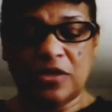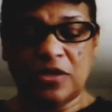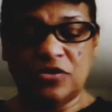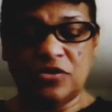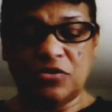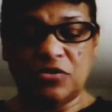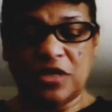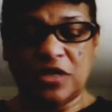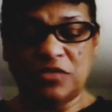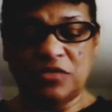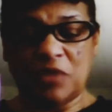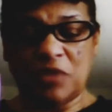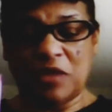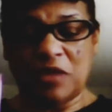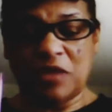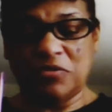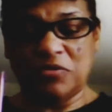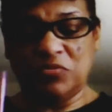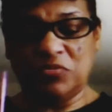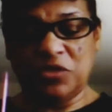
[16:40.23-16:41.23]
So that's why I
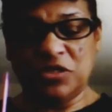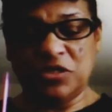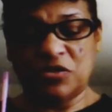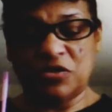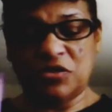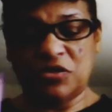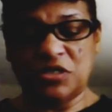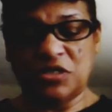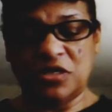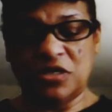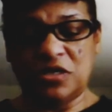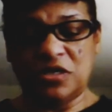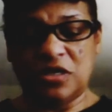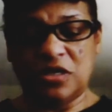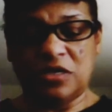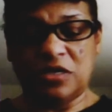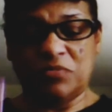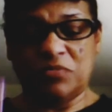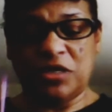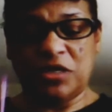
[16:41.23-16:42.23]
would research it
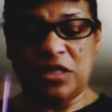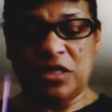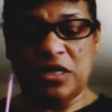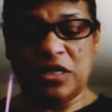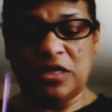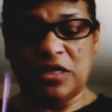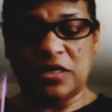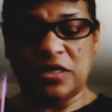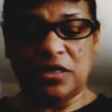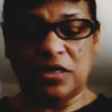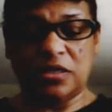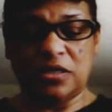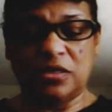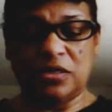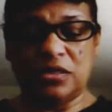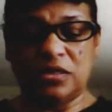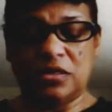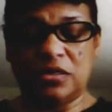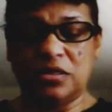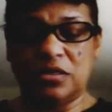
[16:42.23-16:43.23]
and be like,
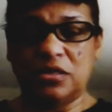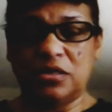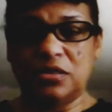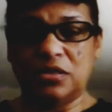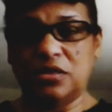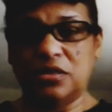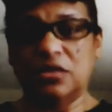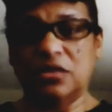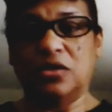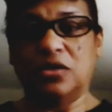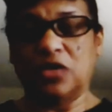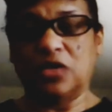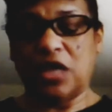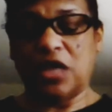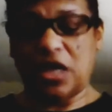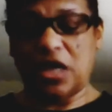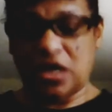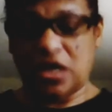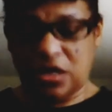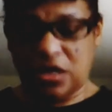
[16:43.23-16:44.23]

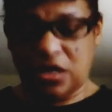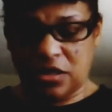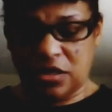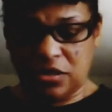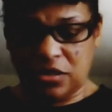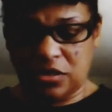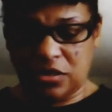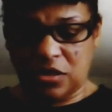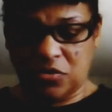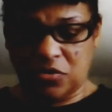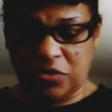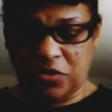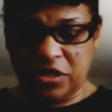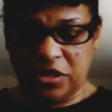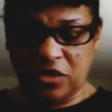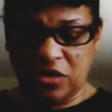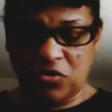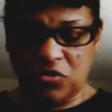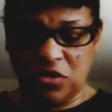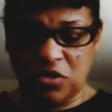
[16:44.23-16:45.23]
okay, now we
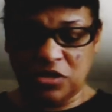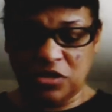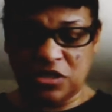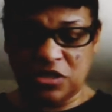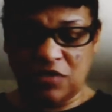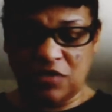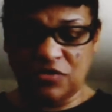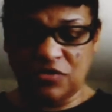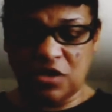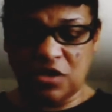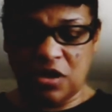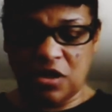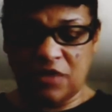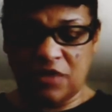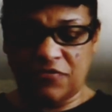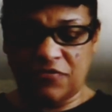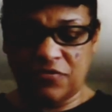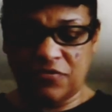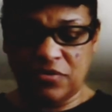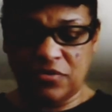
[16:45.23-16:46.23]
can cool ourselves off.